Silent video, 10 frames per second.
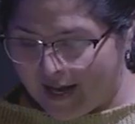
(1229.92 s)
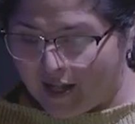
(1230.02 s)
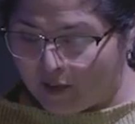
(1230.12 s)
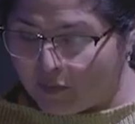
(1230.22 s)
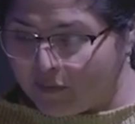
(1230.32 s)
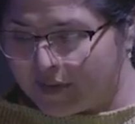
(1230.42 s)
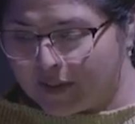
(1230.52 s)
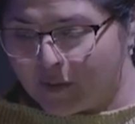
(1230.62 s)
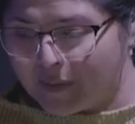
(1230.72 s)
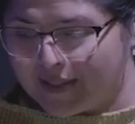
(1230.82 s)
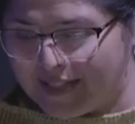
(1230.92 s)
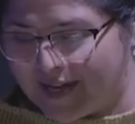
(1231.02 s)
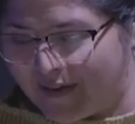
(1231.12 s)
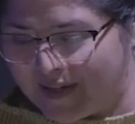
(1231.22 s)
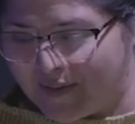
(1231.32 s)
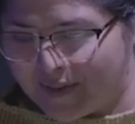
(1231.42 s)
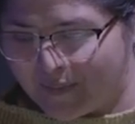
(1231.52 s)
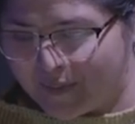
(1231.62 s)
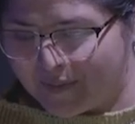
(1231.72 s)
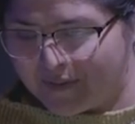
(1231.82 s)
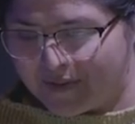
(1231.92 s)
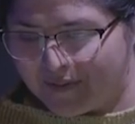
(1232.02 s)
I'll move a little quickly now. I know that we're